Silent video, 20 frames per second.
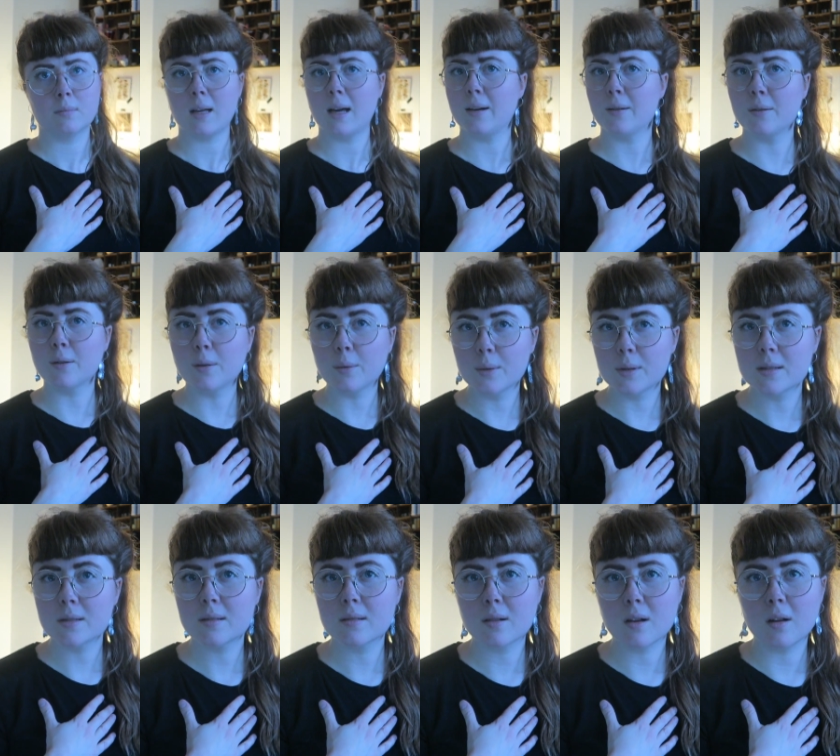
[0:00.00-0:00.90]
I don't know what
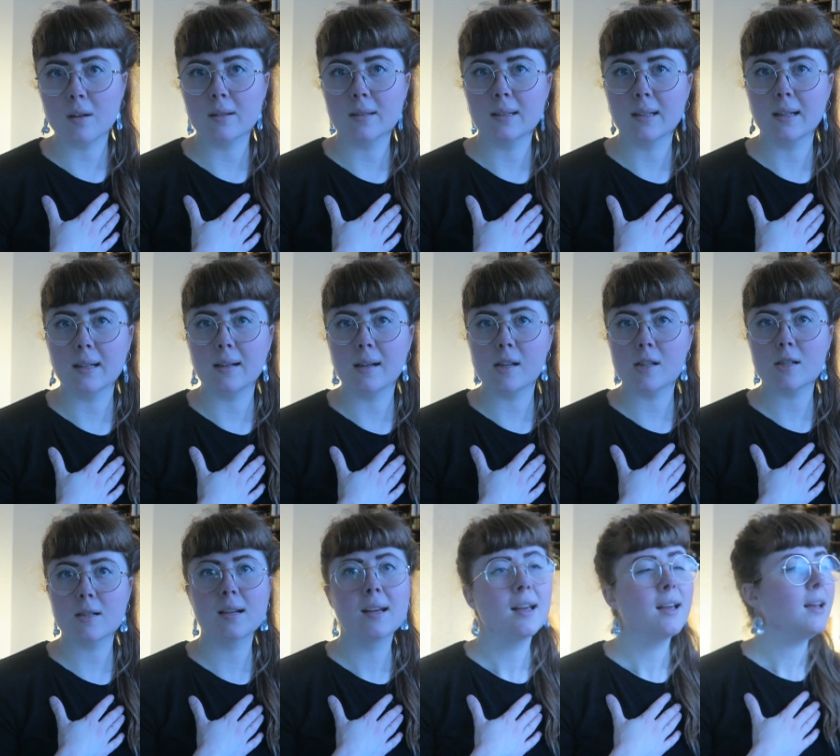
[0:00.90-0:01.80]
it's called in
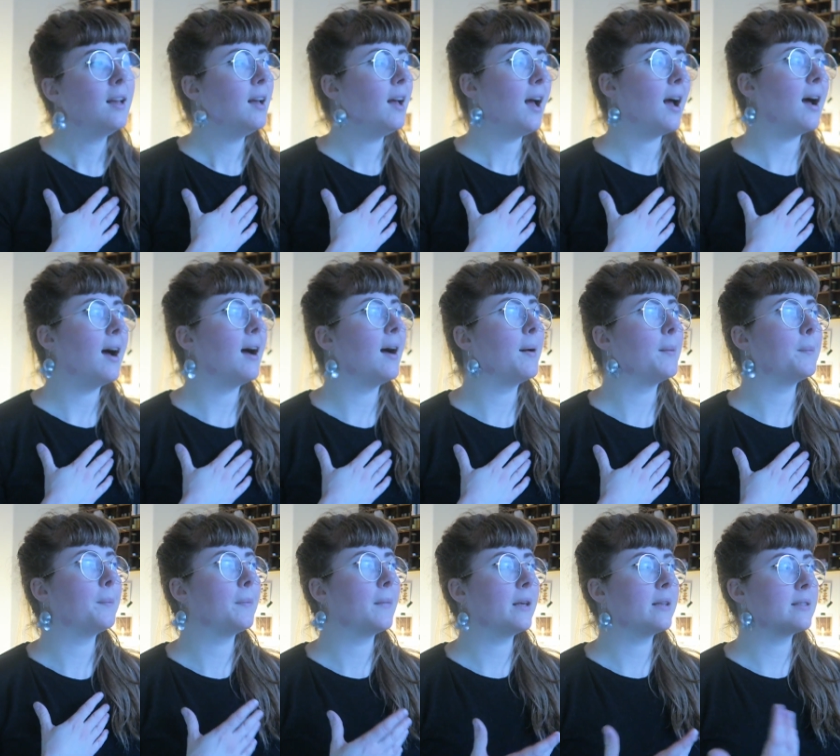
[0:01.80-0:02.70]
English.
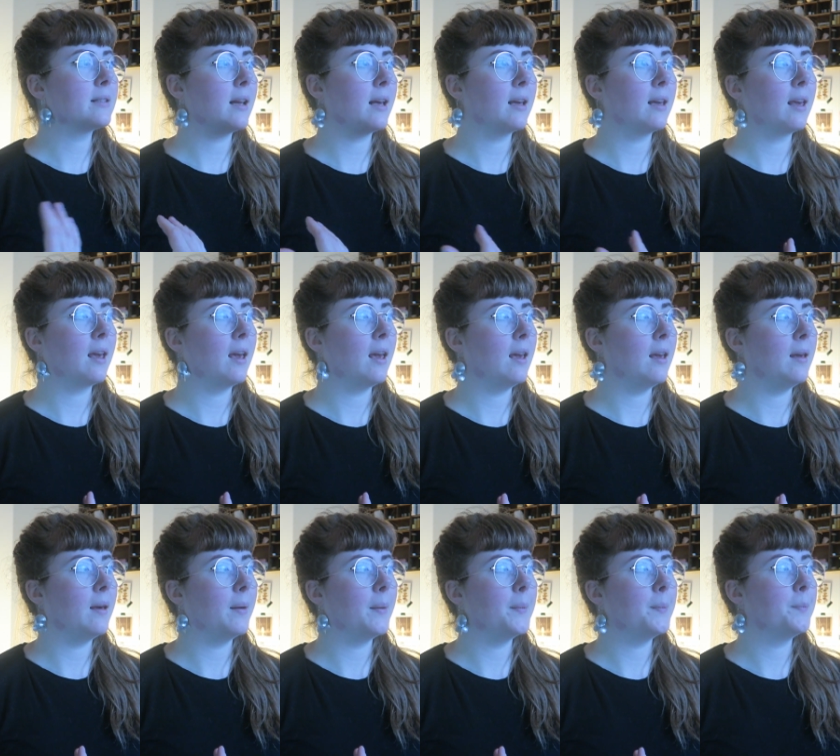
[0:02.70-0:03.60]
It's like
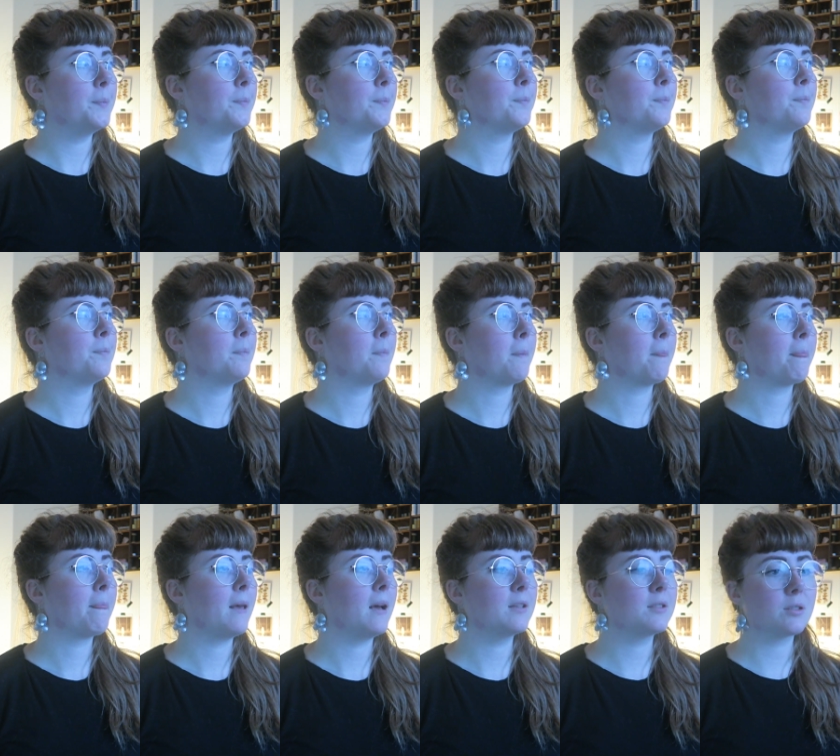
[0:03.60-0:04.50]
a
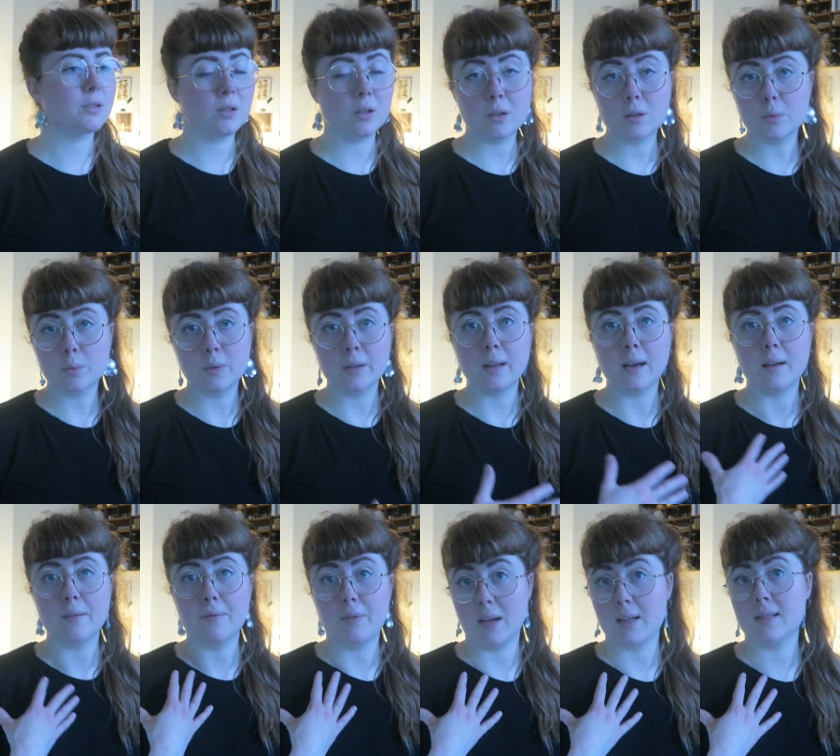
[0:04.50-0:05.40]
skirt with
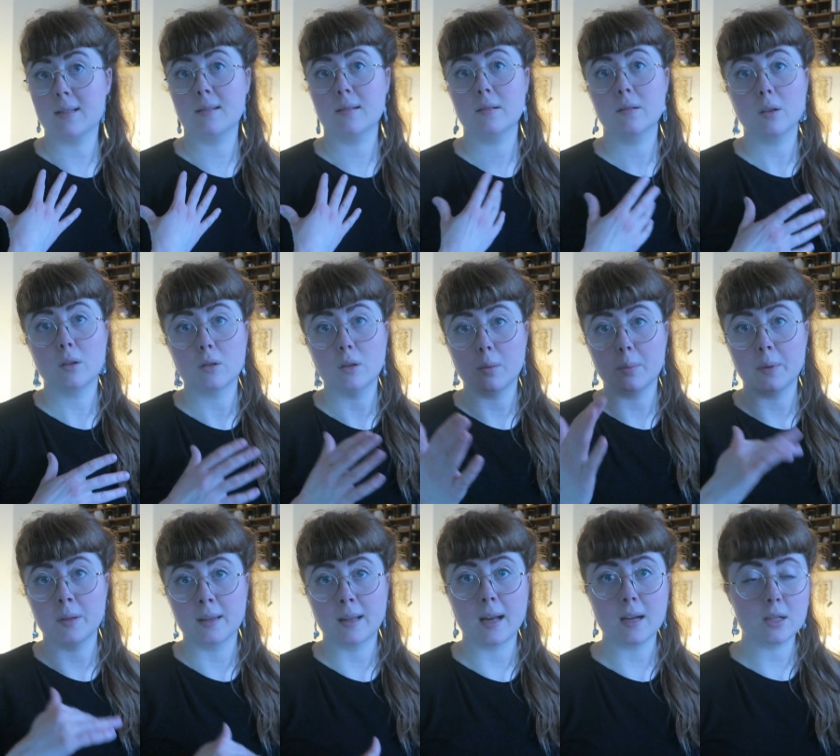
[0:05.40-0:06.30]
a vest on top
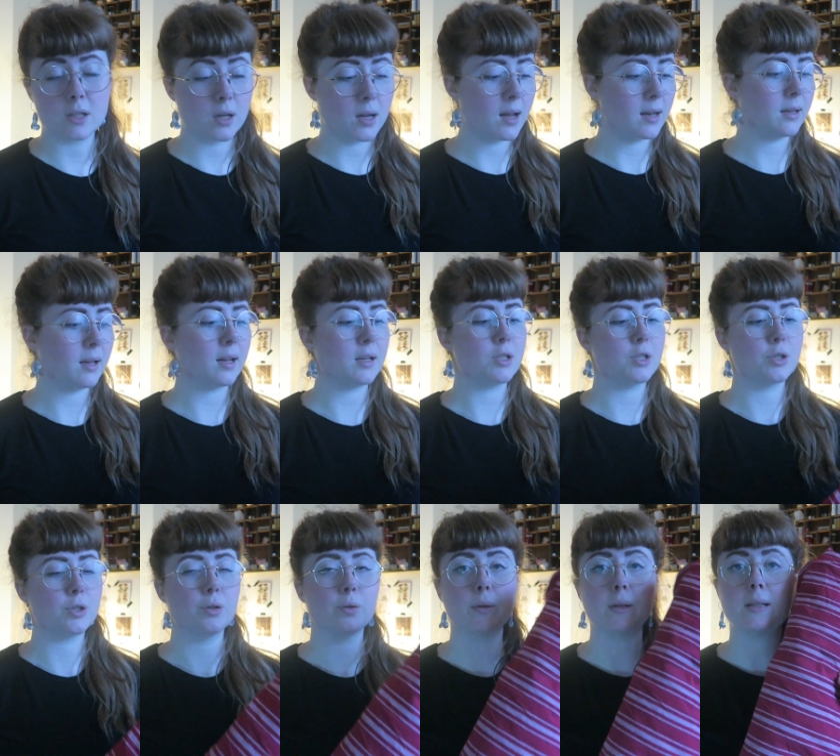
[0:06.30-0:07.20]
and
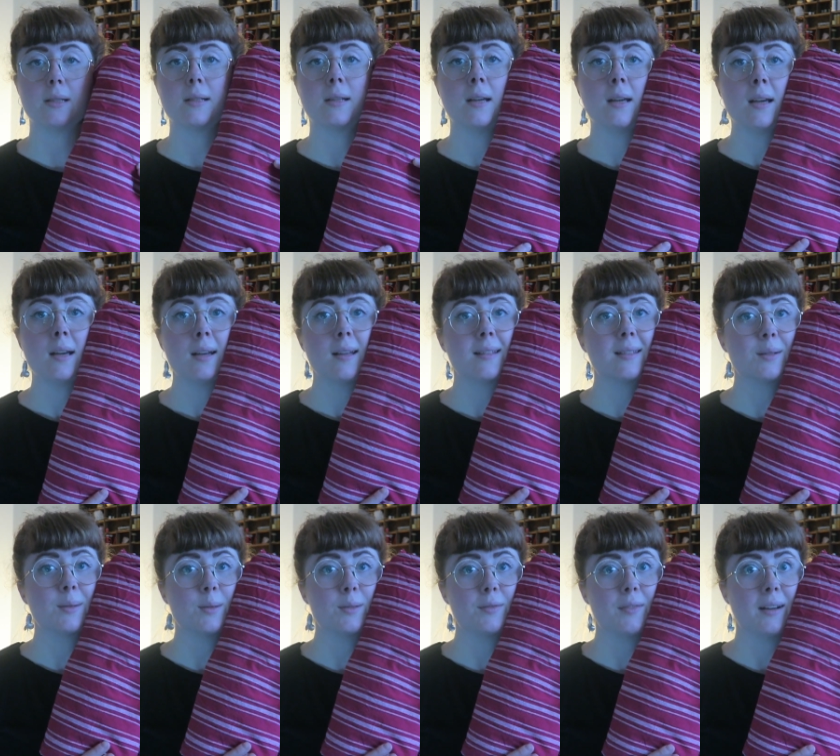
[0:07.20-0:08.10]
attached to it,
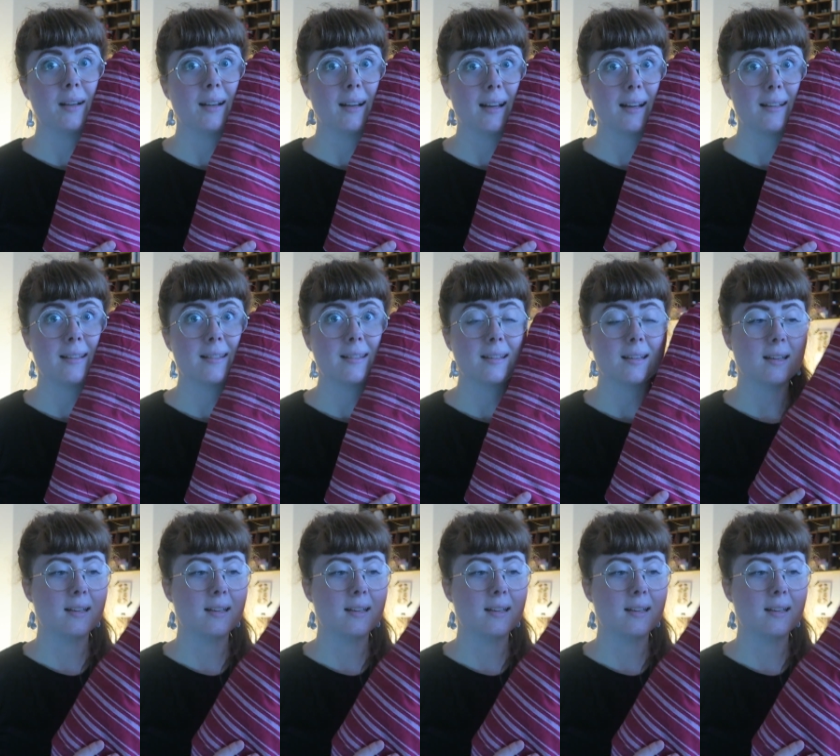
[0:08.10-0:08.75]
so it's very nice.